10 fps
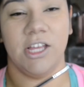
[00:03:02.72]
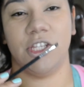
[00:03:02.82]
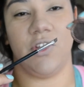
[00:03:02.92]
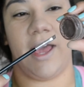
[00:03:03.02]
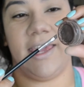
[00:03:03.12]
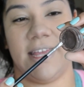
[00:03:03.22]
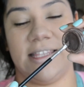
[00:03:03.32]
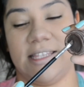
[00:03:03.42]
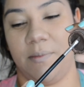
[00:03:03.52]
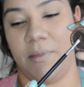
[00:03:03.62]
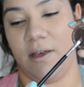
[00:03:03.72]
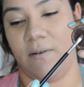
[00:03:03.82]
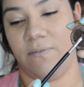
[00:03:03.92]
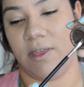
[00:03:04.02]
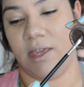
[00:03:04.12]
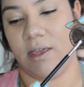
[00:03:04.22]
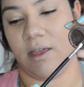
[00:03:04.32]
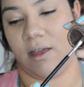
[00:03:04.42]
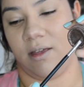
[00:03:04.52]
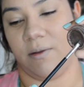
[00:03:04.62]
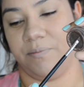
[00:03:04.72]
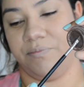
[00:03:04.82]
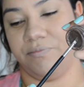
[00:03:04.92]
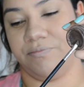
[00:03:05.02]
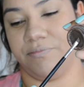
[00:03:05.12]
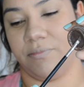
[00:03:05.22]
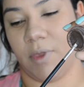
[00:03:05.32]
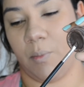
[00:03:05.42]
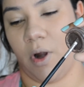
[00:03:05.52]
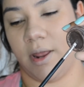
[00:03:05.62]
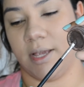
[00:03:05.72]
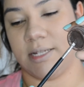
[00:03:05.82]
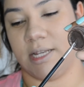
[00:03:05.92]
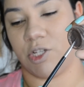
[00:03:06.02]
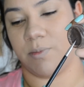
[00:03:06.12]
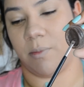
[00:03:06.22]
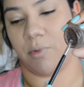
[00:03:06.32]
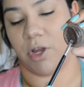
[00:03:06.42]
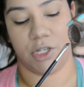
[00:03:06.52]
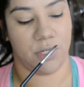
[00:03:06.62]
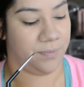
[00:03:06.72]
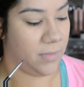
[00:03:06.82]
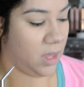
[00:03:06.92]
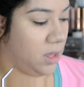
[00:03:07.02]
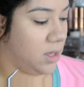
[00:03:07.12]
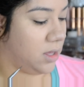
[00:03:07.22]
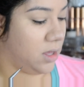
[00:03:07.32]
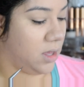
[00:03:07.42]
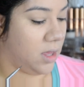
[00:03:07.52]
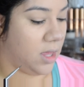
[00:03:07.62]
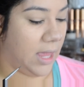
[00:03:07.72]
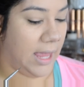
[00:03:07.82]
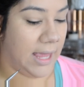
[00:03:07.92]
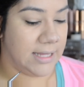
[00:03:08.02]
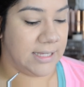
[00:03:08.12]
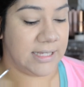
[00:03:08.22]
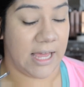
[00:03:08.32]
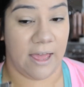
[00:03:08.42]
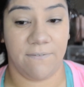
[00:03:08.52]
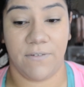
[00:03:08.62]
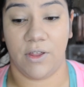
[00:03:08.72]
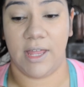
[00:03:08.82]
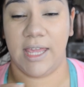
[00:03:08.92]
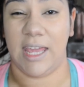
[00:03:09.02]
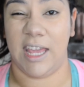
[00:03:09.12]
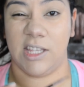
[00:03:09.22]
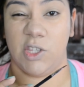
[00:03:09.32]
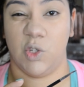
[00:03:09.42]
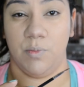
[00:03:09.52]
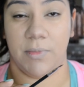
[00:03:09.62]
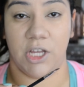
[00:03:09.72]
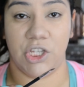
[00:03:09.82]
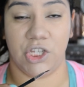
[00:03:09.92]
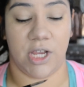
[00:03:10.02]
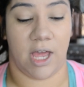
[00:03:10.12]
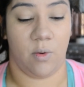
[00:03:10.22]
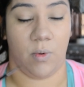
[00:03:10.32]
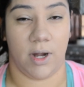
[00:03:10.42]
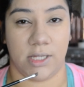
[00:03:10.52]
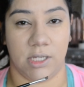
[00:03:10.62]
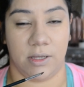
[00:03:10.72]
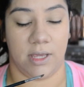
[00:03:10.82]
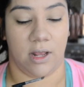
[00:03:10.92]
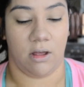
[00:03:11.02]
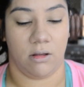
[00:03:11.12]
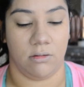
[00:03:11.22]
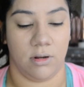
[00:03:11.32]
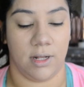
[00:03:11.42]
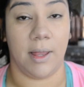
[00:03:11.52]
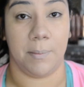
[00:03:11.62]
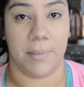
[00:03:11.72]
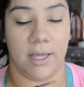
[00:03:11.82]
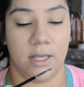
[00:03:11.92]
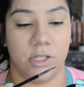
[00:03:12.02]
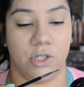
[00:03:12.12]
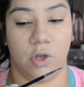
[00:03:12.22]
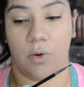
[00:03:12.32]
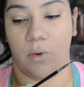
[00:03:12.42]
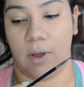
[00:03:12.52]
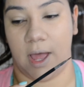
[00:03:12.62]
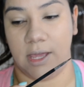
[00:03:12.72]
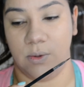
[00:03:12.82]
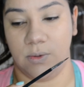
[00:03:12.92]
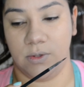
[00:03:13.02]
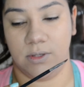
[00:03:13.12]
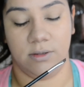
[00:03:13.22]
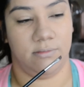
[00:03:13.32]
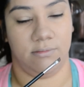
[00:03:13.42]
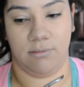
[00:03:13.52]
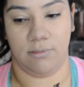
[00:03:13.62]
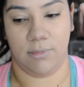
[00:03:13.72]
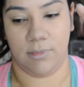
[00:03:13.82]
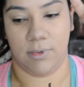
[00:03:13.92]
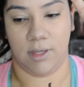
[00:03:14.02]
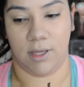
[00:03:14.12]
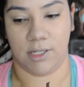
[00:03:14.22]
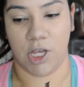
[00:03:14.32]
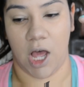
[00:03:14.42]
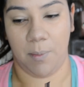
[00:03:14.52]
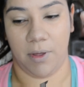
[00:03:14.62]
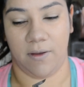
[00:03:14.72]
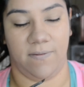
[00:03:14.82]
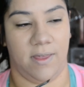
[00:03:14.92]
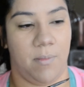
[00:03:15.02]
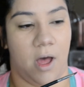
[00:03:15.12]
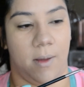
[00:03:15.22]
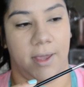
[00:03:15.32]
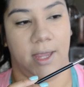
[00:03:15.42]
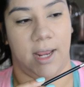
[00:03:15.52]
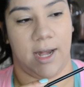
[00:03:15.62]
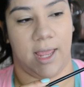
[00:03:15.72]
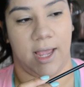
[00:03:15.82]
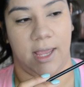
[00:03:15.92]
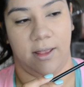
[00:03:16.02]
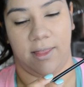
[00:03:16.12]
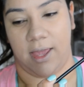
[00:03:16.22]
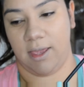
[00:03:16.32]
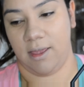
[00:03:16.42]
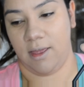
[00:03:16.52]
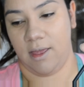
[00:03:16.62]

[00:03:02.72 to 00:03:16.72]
So I get some of the product into my brush. And since I feel like it gets too much, I don't want it to get all clumpy. So I use the top of the pomade and I kind of like